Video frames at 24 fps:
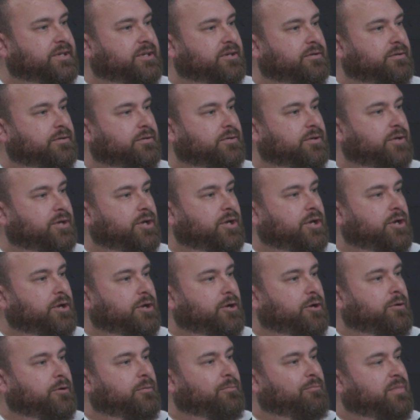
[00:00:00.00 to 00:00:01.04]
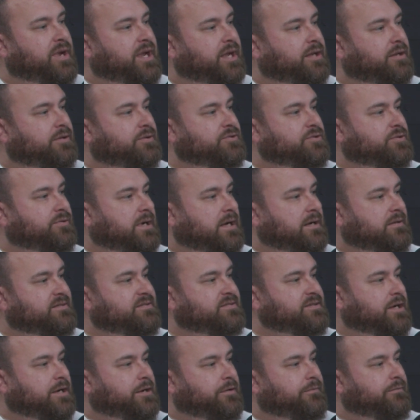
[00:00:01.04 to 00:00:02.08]
like a, a manager
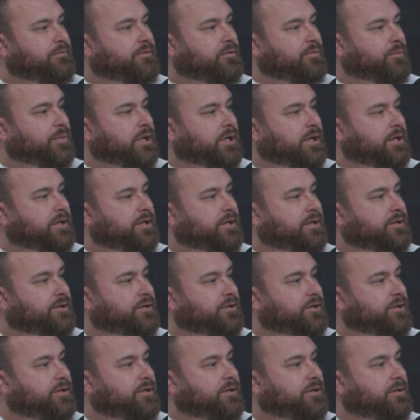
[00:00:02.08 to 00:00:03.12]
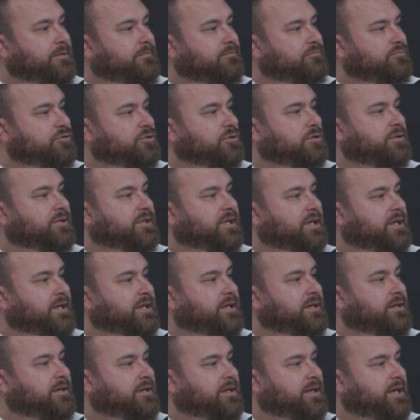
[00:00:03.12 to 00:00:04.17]
outside of their body looking
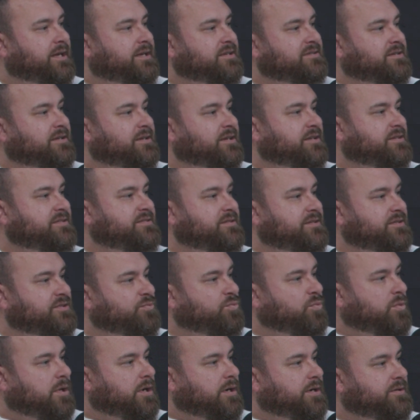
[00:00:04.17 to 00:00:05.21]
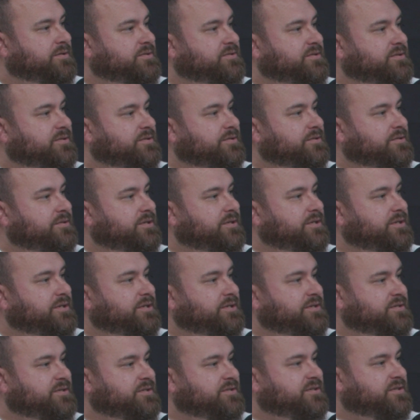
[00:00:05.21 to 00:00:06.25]
in and asking is this wise
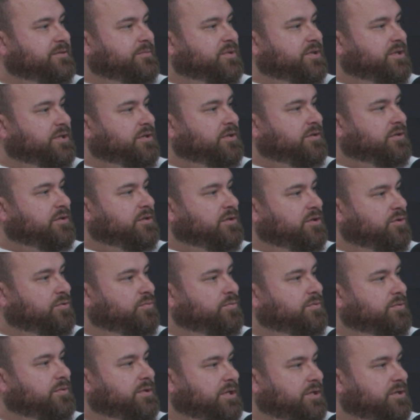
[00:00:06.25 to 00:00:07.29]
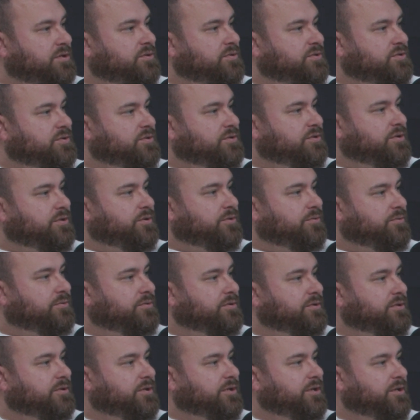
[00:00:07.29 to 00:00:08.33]
is this something that you that you should do
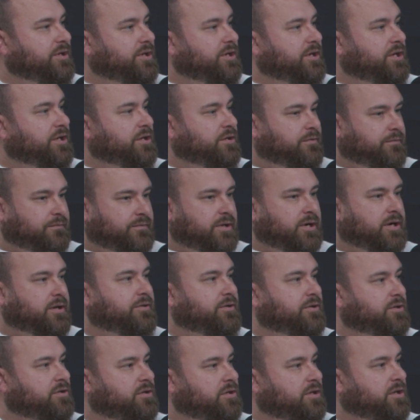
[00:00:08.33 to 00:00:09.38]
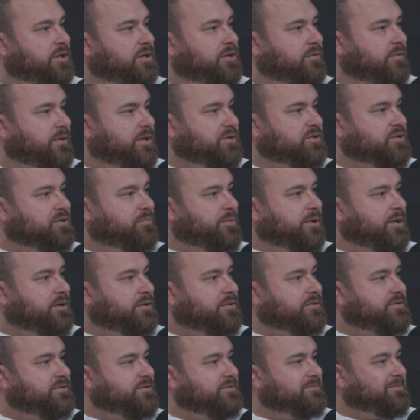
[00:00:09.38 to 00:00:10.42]
mm-hmm. and if not then you need to go ask your
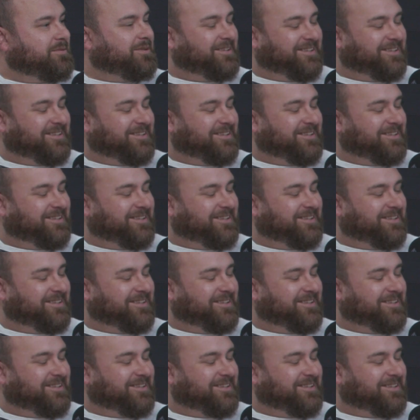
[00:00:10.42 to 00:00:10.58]
parents